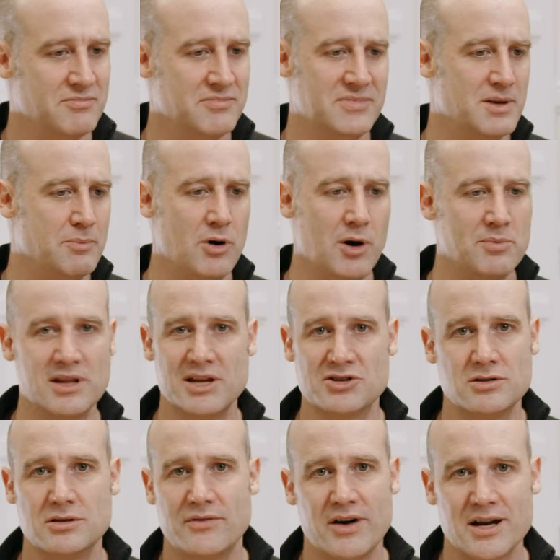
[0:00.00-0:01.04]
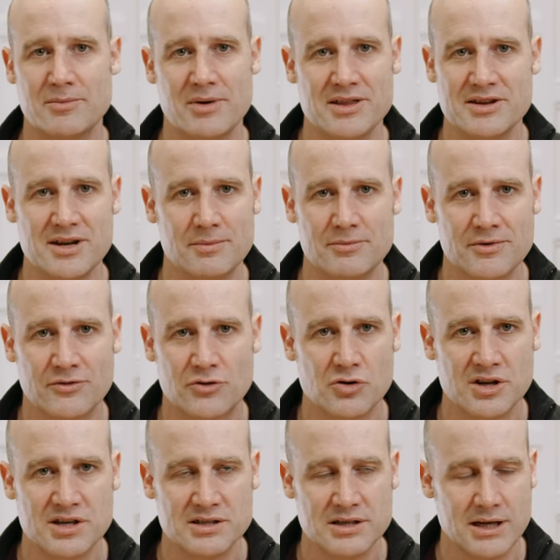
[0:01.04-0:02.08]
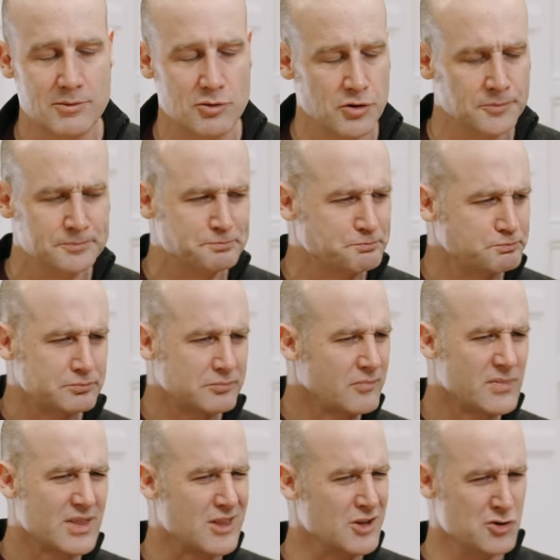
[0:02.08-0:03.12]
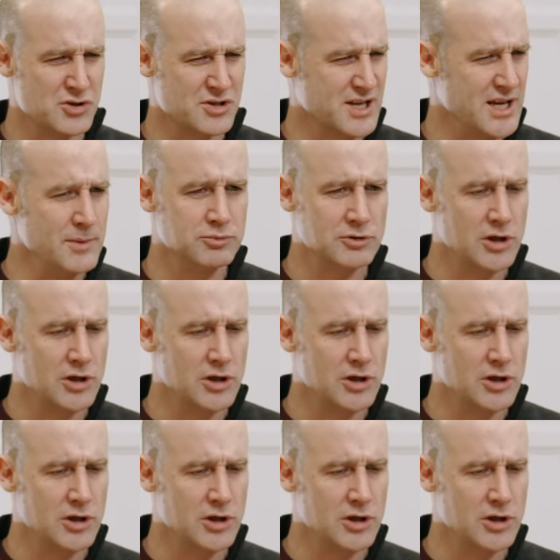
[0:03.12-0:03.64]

the population divided by the number of cookies anymore you just keep